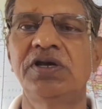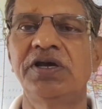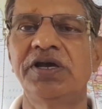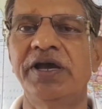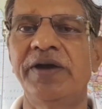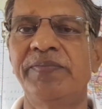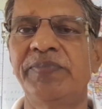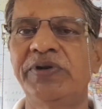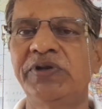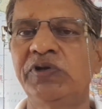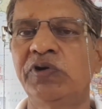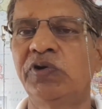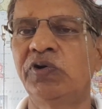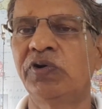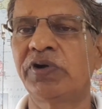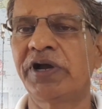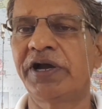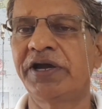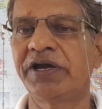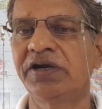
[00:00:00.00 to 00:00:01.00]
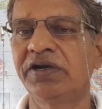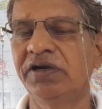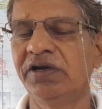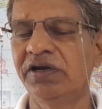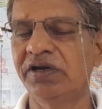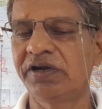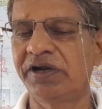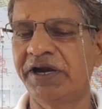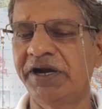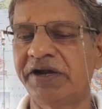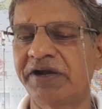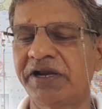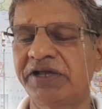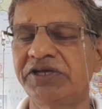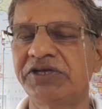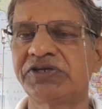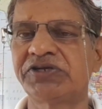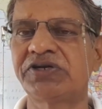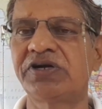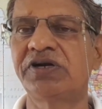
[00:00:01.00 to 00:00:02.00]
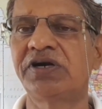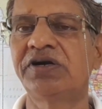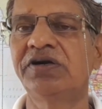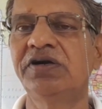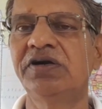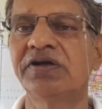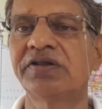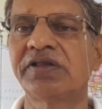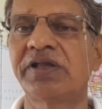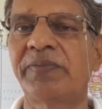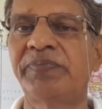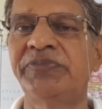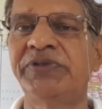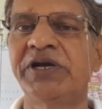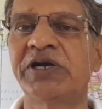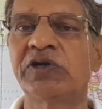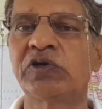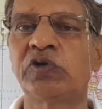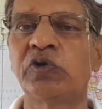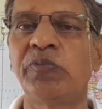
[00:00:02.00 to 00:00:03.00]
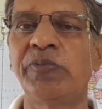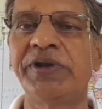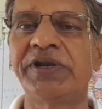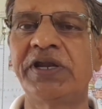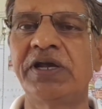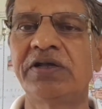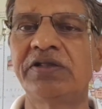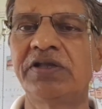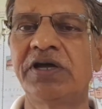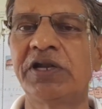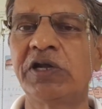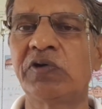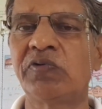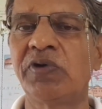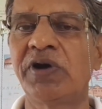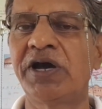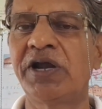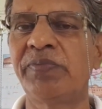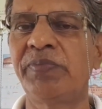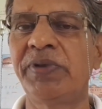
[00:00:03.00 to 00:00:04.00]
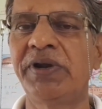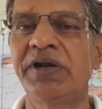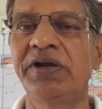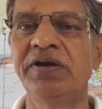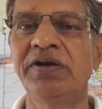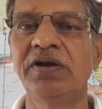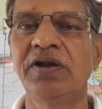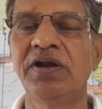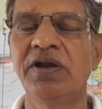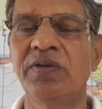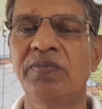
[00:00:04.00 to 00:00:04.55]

MTO can get registered subject to meeting the requirement